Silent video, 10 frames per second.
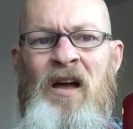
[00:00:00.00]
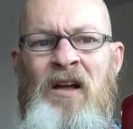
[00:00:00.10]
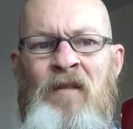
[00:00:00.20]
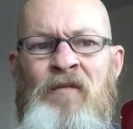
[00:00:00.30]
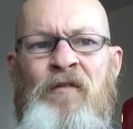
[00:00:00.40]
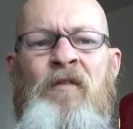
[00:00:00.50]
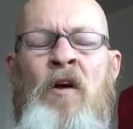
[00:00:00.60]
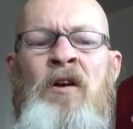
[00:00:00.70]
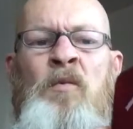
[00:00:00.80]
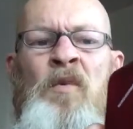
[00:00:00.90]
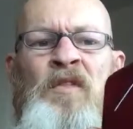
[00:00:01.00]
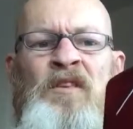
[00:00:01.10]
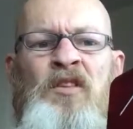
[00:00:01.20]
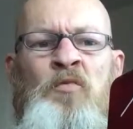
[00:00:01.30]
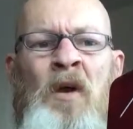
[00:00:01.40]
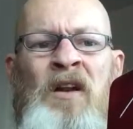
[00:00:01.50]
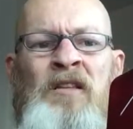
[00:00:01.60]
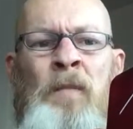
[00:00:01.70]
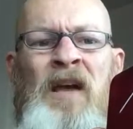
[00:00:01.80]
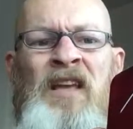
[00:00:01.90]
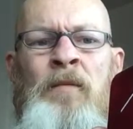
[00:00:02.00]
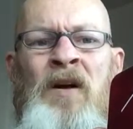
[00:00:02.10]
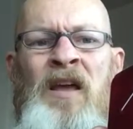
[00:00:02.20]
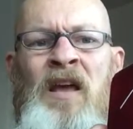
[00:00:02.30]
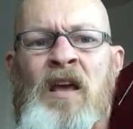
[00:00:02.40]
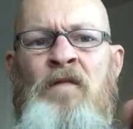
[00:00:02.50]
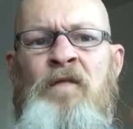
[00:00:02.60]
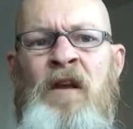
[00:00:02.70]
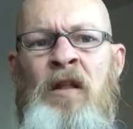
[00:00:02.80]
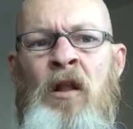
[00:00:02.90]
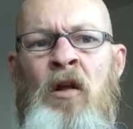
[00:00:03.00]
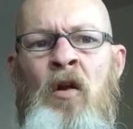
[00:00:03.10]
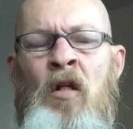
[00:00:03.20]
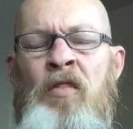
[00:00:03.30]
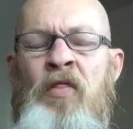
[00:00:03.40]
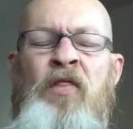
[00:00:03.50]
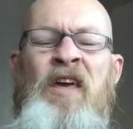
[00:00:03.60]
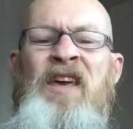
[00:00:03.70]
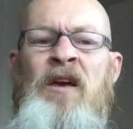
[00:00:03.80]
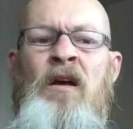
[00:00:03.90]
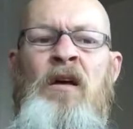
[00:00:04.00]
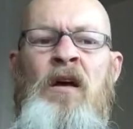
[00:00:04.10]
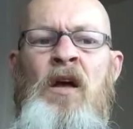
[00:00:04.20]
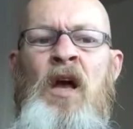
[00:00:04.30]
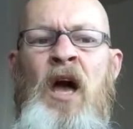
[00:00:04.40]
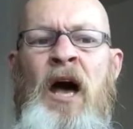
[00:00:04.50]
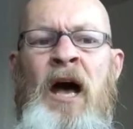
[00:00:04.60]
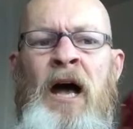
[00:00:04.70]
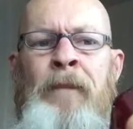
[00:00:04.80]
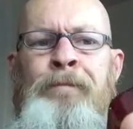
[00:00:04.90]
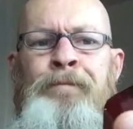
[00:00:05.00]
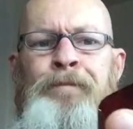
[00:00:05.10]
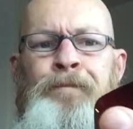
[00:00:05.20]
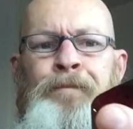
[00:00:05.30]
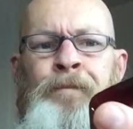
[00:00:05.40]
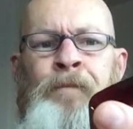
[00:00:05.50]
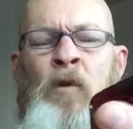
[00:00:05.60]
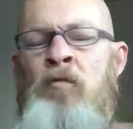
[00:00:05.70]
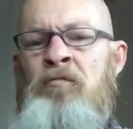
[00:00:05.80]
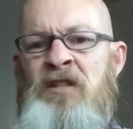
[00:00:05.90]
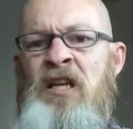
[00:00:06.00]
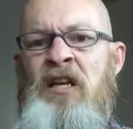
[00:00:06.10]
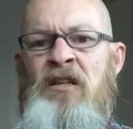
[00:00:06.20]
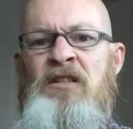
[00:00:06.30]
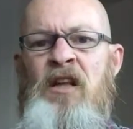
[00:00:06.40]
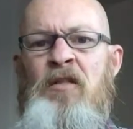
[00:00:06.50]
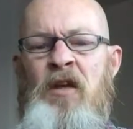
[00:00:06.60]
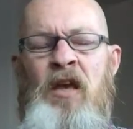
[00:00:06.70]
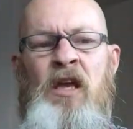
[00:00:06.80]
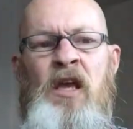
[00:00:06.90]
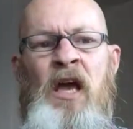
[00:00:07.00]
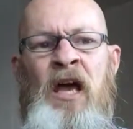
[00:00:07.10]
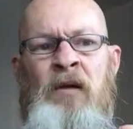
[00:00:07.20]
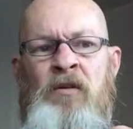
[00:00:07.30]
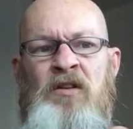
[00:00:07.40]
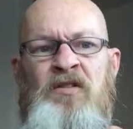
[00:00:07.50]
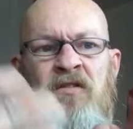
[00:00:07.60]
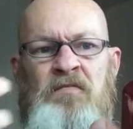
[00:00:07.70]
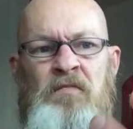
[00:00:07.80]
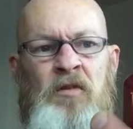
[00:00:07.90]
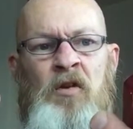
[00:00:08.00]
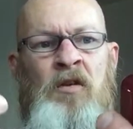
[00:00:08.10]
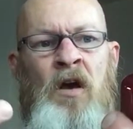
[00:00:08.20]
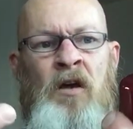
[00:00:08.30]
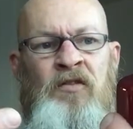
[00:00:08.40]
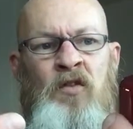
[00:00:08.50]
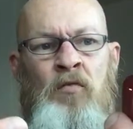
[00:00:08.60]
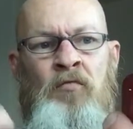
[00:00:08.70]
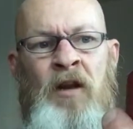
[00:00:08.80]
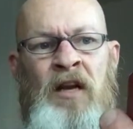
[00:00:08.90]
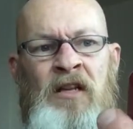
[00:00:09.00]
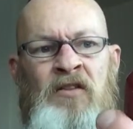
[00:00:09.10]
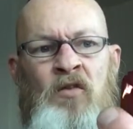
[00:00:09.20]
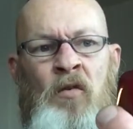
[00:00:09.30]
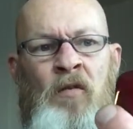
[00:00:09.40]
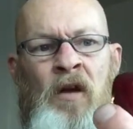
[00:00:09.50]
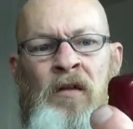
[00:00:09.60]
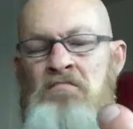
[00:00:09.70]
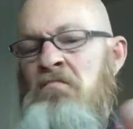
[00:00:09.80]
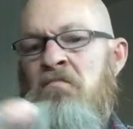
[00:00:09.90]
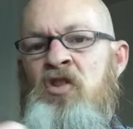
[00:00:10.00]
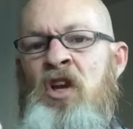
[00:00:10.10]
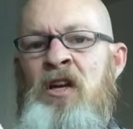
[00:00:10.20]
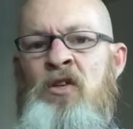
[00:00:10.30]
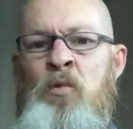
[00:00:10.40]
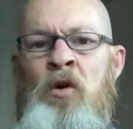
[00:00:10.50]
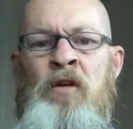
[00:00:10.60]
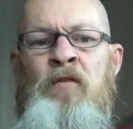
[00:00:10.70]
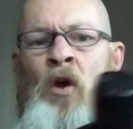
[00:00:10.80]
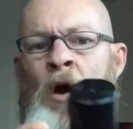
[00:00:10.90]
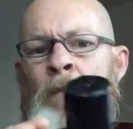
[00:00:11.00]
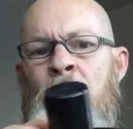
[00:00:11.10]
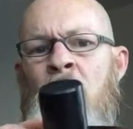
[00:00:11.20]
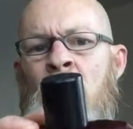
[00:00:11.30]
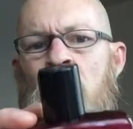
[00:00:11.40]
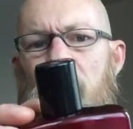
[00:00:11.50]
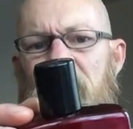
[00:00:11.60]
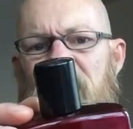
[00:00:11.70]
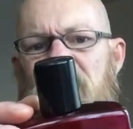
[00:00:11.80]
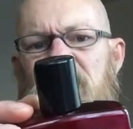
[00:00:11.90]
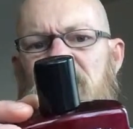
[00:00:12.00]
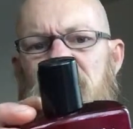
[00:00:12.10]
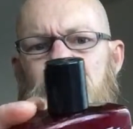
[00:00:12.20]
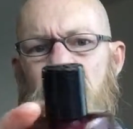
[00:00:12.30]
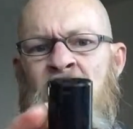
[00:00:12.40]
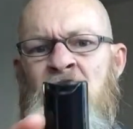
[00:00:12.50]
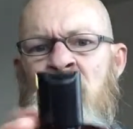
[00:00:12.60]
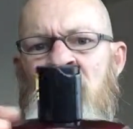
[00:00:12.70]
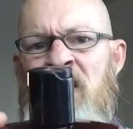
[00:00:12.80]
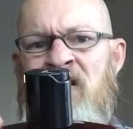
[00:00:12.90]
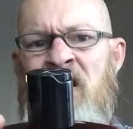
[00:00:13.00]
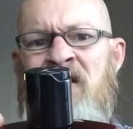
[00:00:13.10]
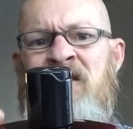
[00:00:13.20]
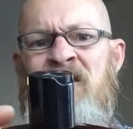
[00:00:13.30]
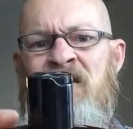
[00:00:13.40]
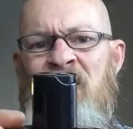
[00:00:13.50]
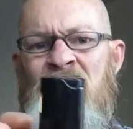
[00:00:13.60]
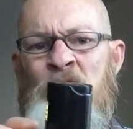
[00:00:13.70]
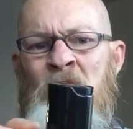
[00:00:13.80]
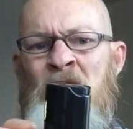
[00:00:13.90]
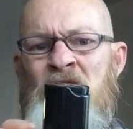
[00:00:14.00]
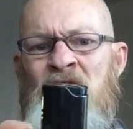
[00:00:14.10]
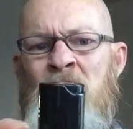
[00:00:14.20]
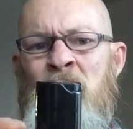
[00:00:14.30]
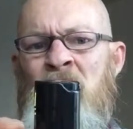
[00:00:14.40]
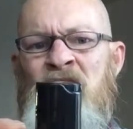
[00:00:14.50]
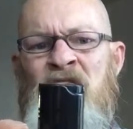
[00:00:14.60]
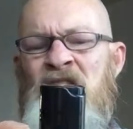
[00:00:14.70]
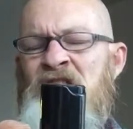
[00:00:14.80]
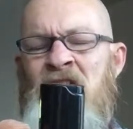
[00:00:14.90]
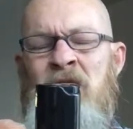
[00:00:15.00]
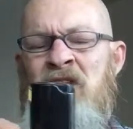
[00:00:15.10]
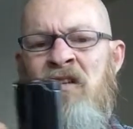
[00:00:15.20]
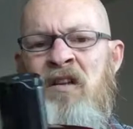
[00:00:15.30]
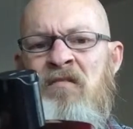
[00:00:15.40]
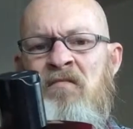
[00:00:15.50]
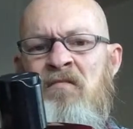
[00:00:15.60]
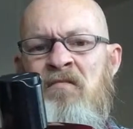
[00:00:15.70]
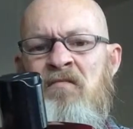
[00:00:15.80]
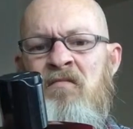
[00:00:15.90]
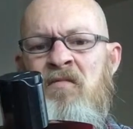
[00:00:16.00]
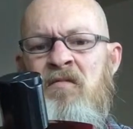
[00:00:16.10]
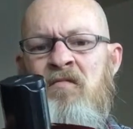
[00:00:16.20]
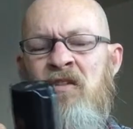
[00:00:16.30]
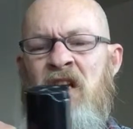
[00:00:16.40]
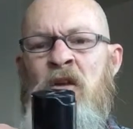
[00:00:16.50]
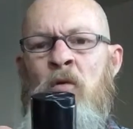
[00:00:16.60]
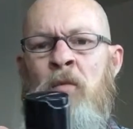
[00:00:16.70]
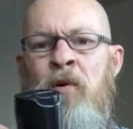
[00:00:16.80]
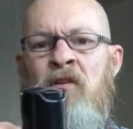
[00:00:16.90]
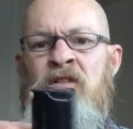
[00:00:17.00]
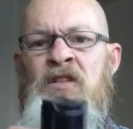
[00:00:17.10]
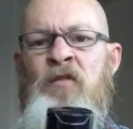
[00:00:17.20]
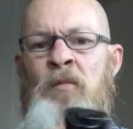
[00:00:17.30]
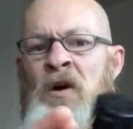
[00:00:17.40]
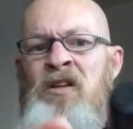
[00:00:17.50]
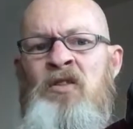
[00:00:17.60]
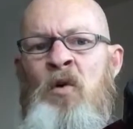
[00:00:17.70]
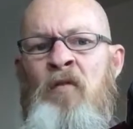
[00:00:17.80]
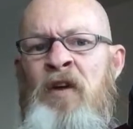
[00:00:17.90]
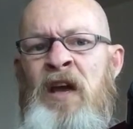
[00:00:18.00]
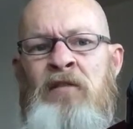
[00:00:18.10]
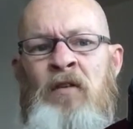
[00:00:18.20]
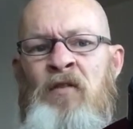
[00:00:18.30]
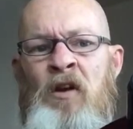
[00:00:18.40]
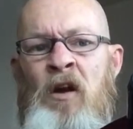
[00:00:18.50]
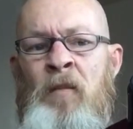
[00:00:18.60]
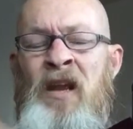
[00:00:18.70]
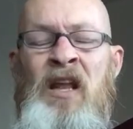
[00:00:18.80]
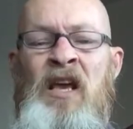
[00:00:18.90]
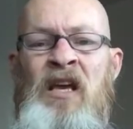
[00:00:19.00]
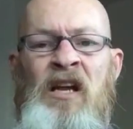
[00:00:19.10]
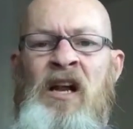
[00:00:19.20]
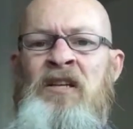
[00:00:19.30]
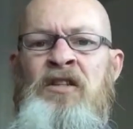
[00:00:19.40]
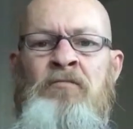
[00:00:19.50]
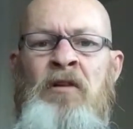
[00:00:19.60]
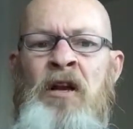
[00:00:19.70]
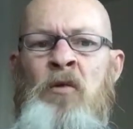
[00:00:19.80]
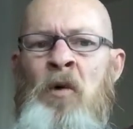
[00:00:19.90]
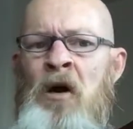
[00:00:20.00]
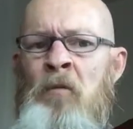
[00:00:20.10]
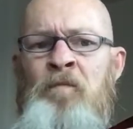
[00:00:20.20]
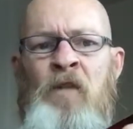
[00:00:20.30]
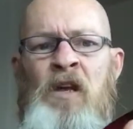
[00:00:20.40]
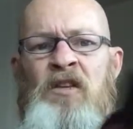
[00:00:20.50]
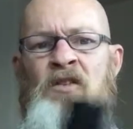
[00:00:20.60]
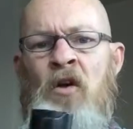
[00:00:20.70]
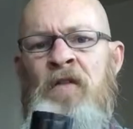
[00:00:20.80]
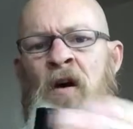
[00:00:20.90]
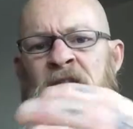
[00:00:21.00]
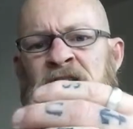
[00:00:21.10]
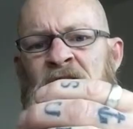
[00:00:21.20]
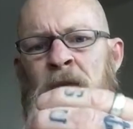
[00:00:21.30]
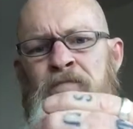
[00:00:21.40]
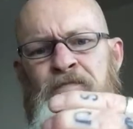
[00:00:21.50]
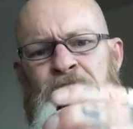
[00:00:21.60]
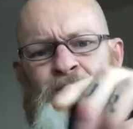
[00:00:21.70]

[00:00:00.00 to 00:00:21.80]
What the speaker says: And I'm finding with this as well, it's making my hair feel a lot thicker. Not ridiculously thick, because you can't sort of really sort of like change what you've got. But it's really good. It does, it's one of those shampoos that just seems to tick all the boxes for my sort of hair, if you know what I mean. Cleans it really well. It's got a nice scent.